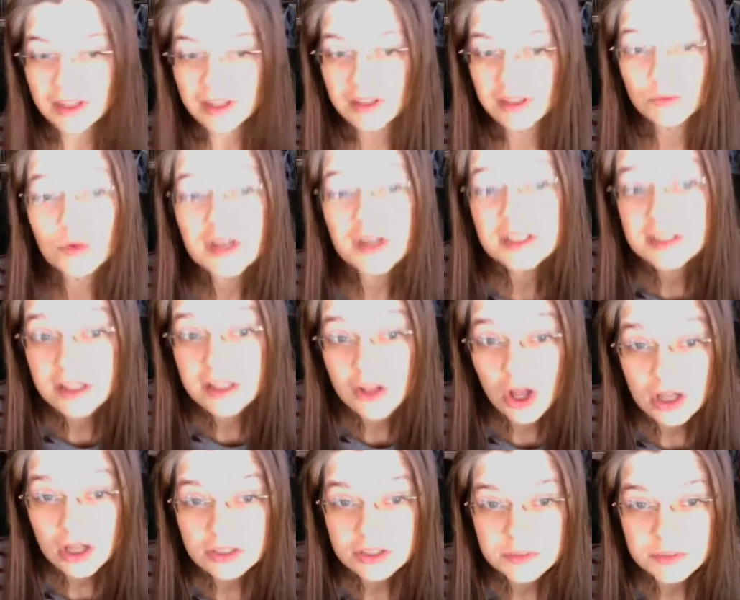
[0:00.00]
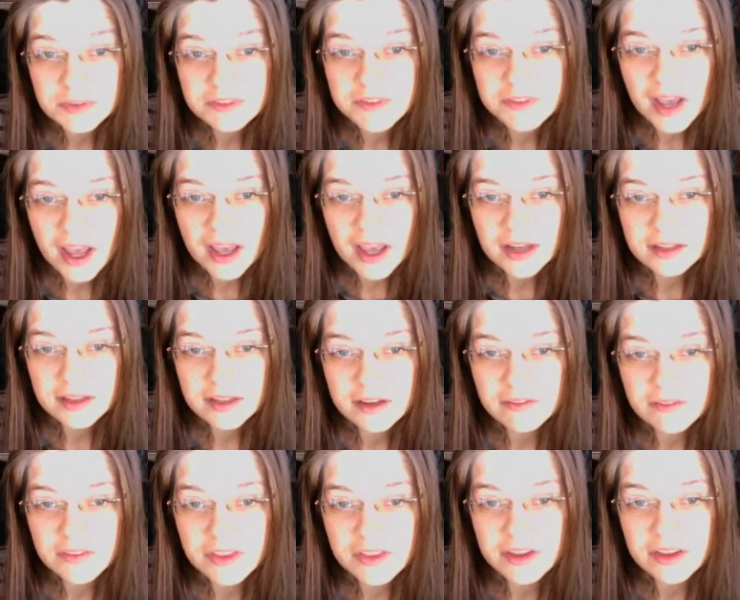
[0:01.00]
What is the long-term effect
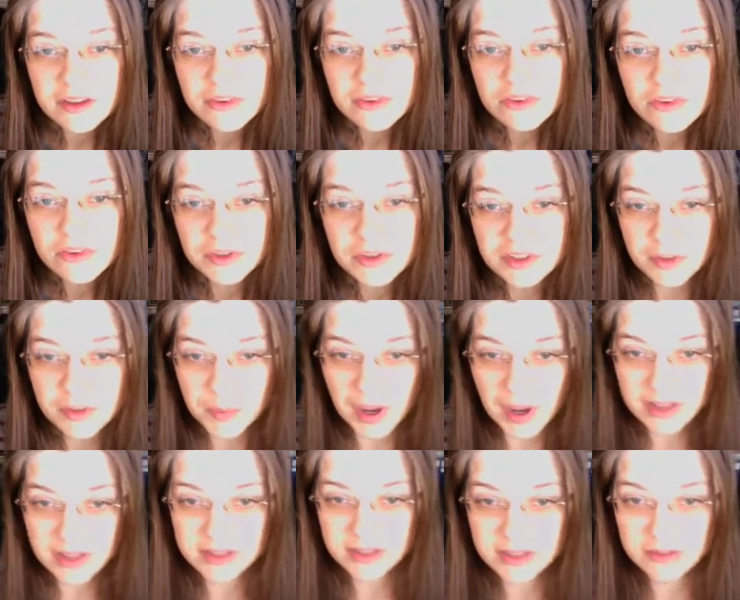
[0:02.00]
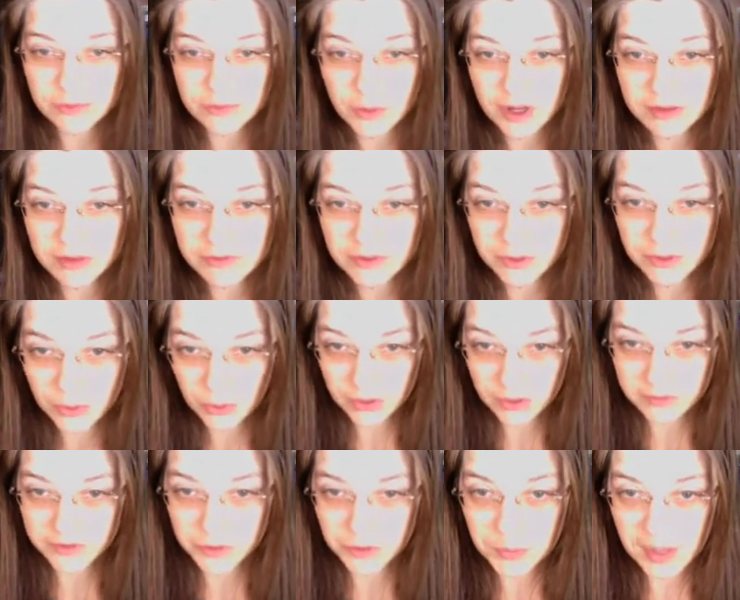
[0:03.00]
of this? Was it a positive one for the whole
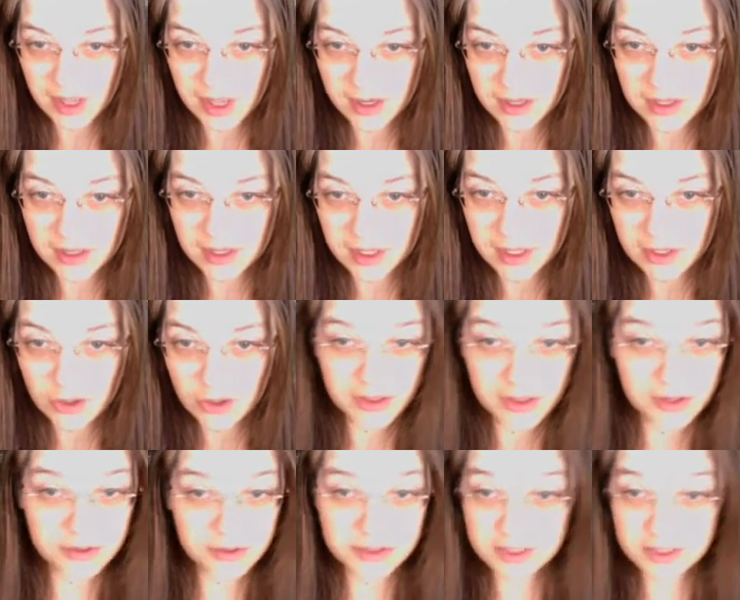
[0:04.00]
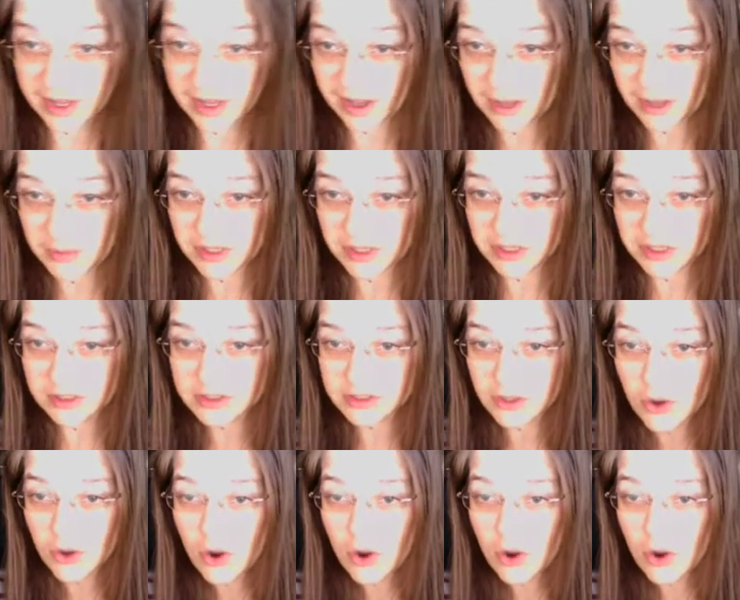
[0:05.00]
of humanity and all the Earth's inhabitants?